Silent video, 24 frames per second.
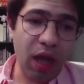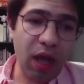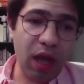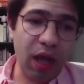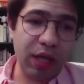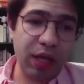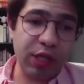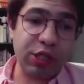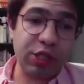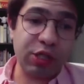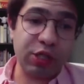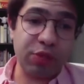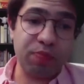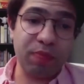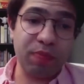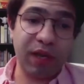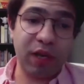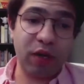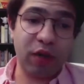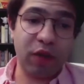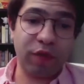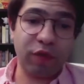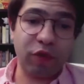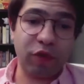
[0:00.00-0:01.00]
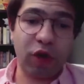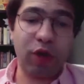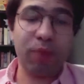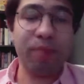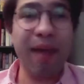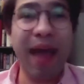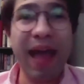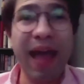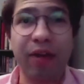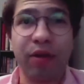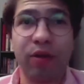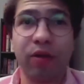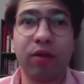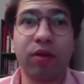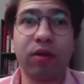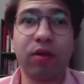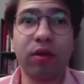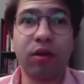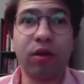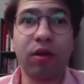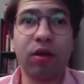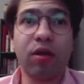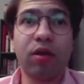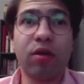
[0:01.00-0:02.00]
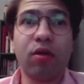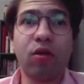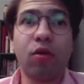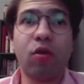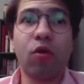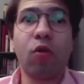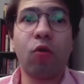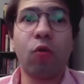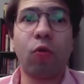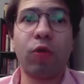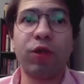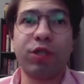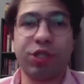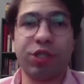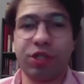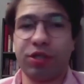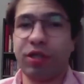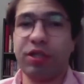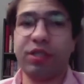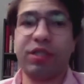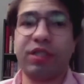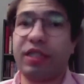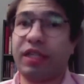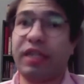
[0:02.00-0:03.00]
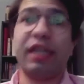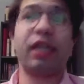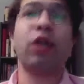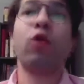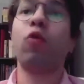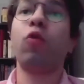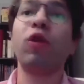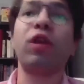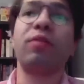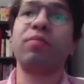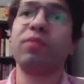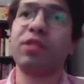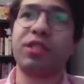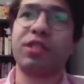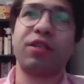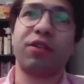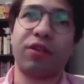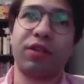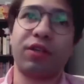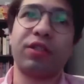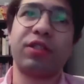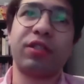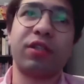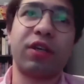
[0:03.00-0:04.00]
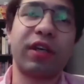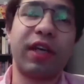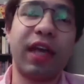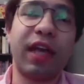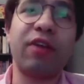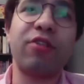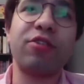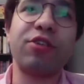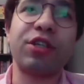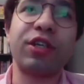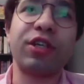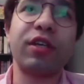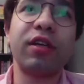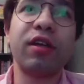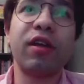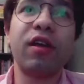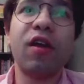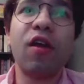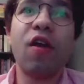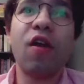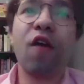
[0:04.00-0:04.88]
uh, is made out of dark matter, which is equally mysterious to dark energy,